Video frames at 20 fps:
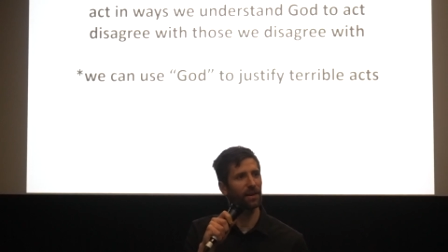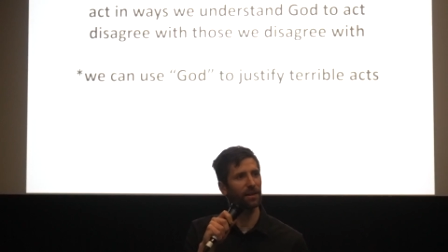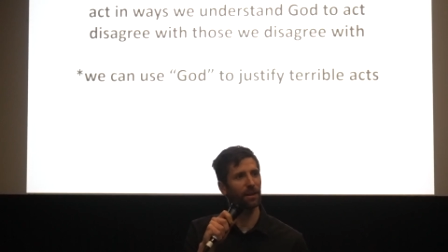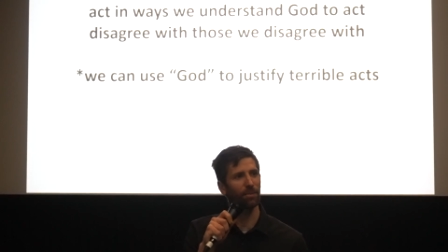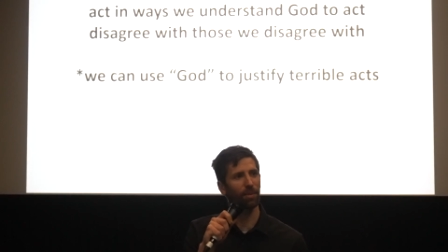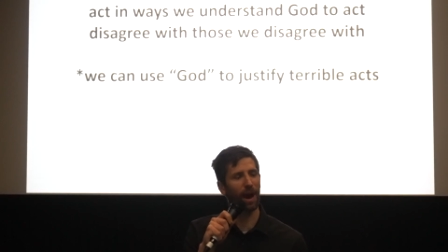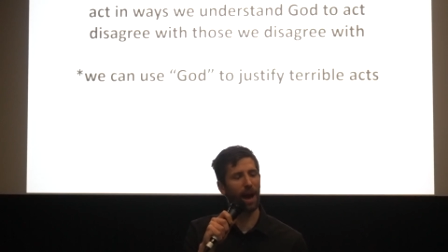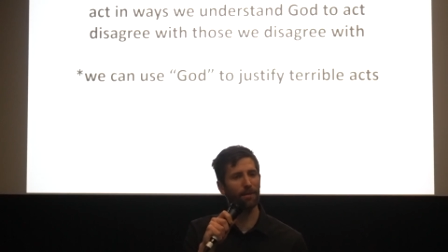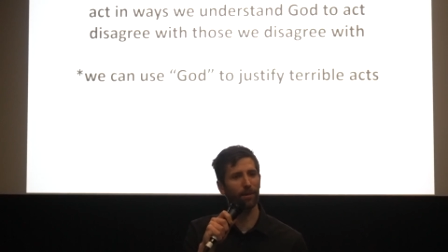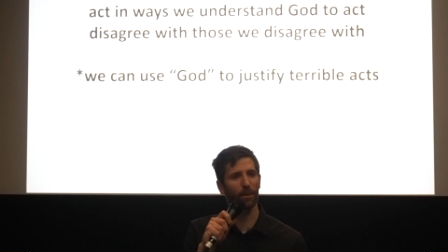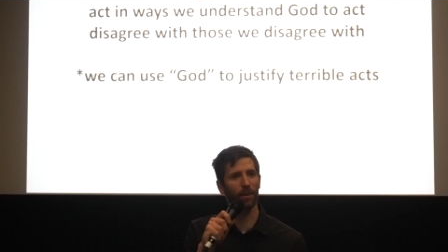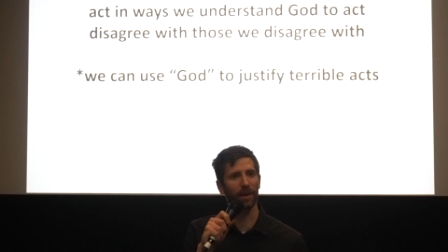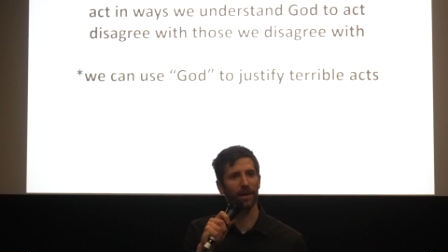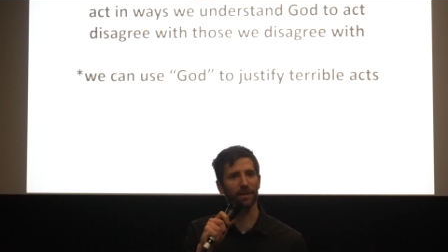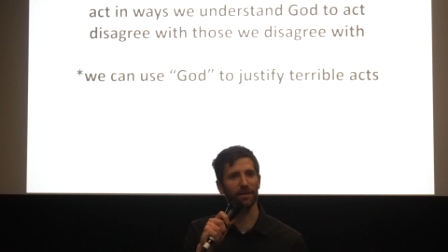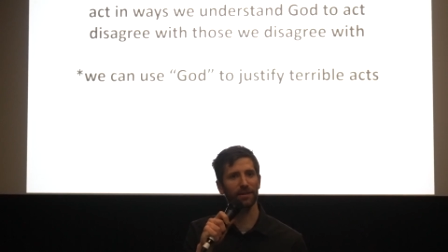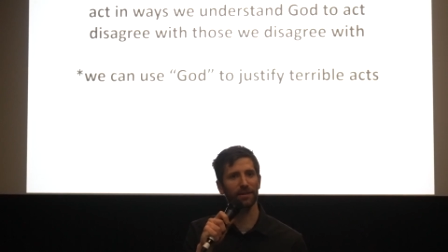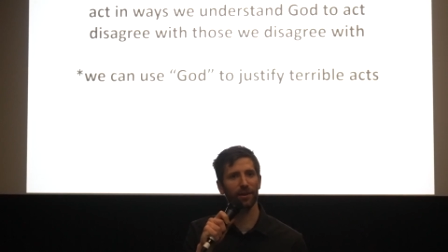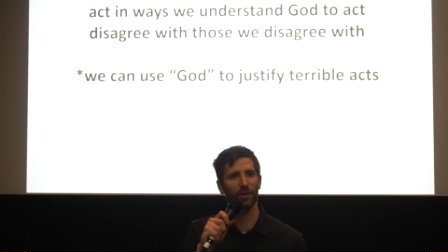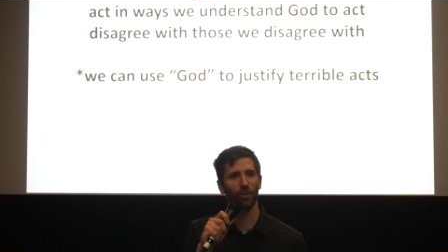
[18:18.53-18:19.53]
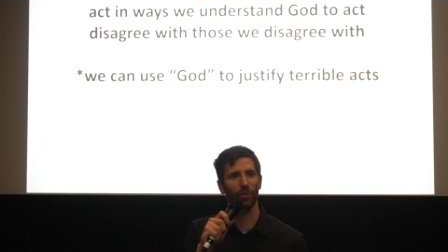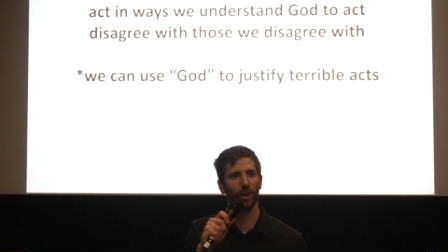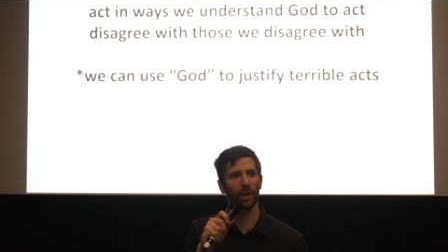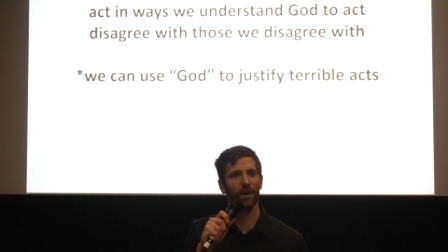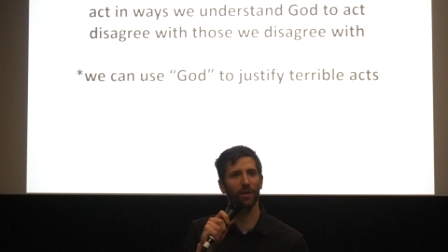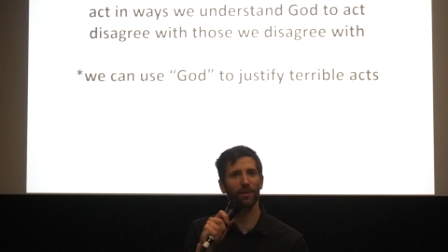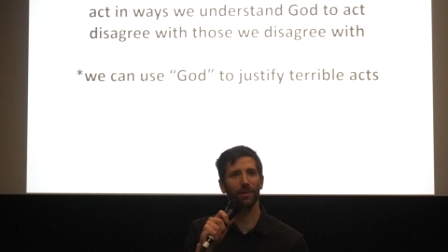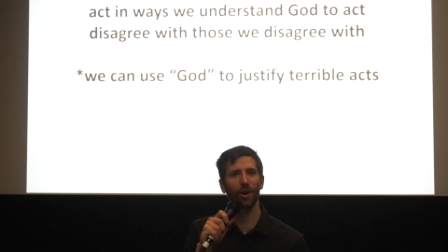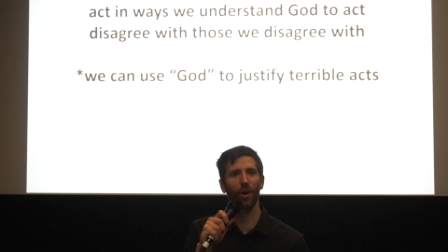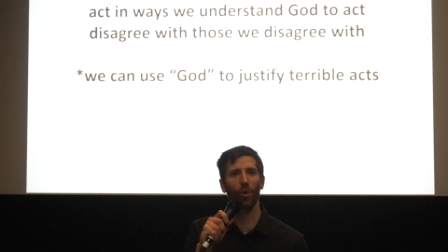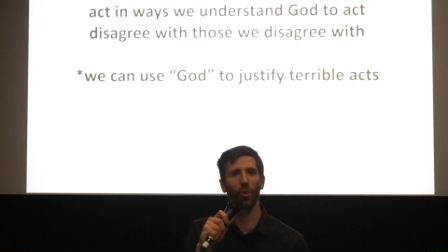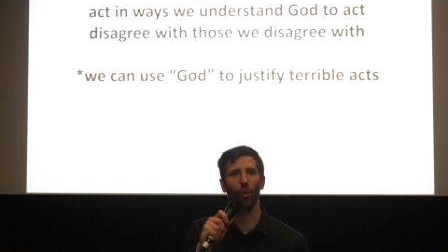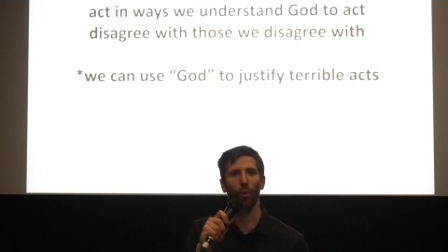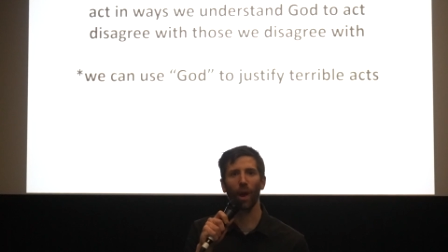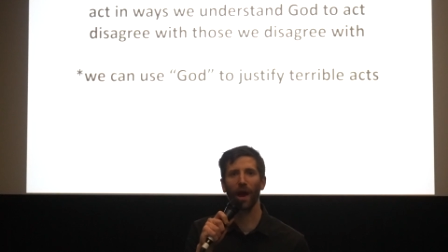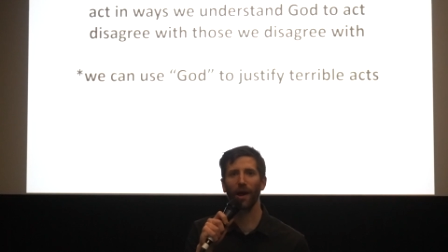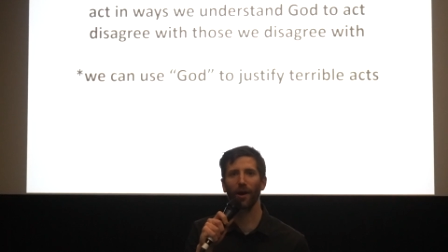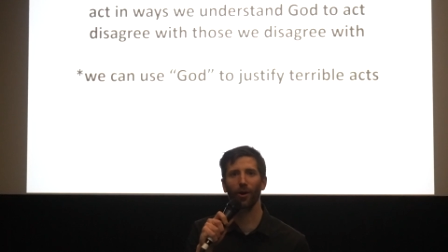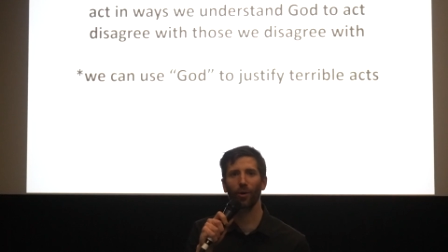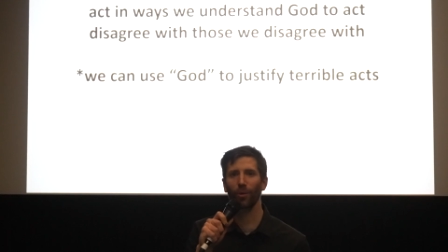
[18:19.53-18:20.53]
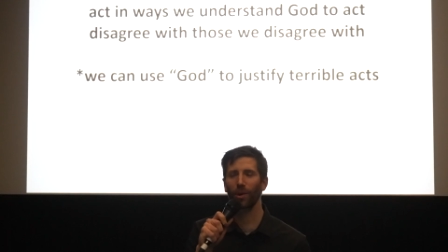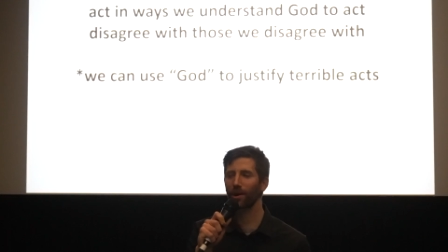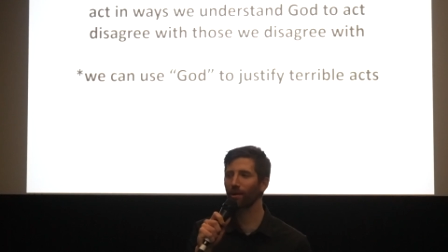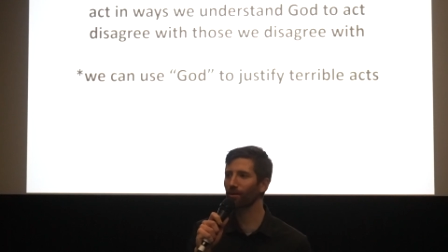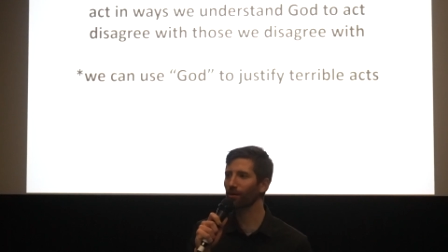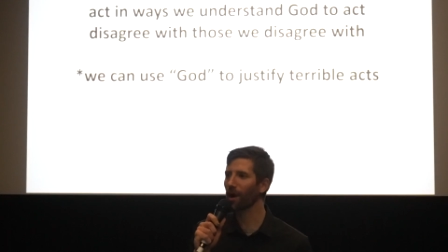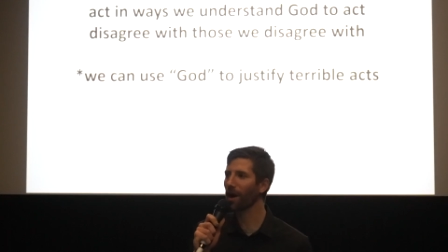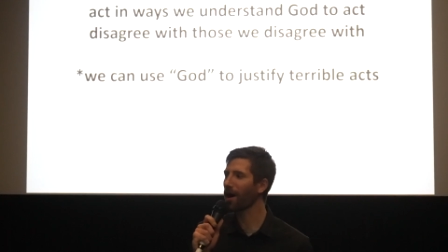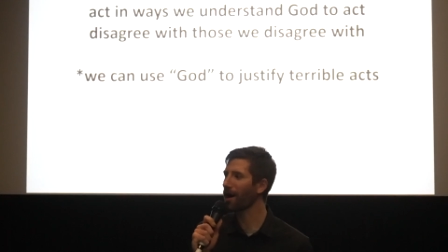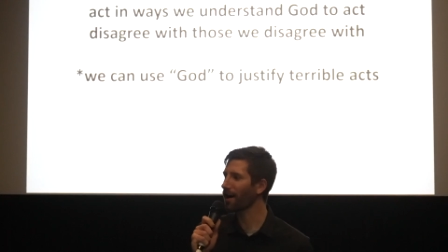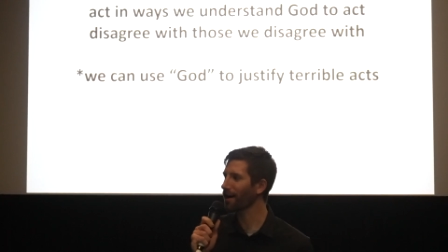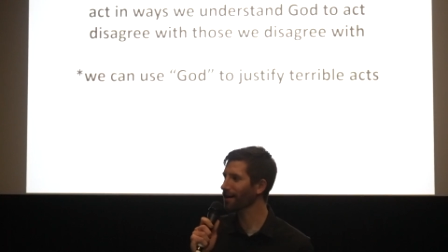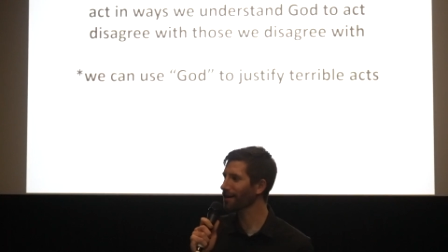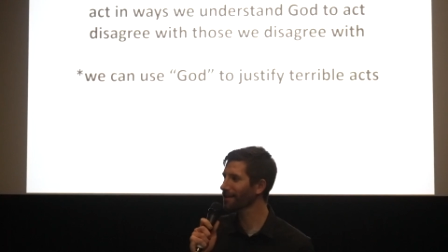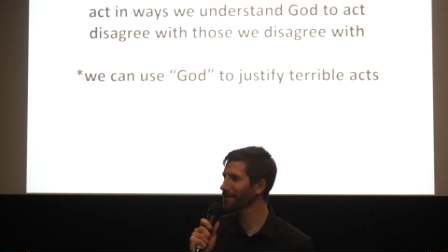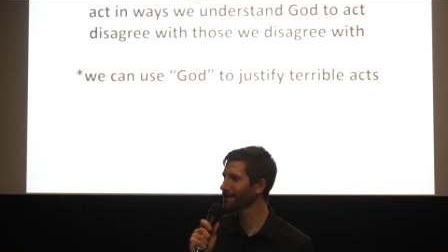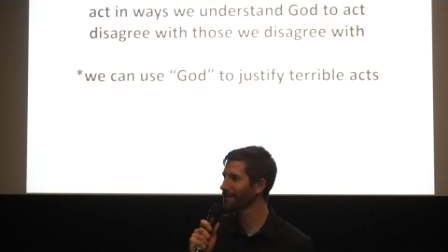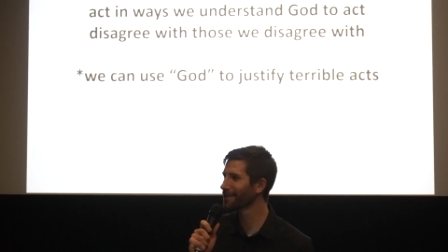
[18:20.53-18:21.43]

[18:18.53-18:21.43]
The problem is we don't know where we're wrong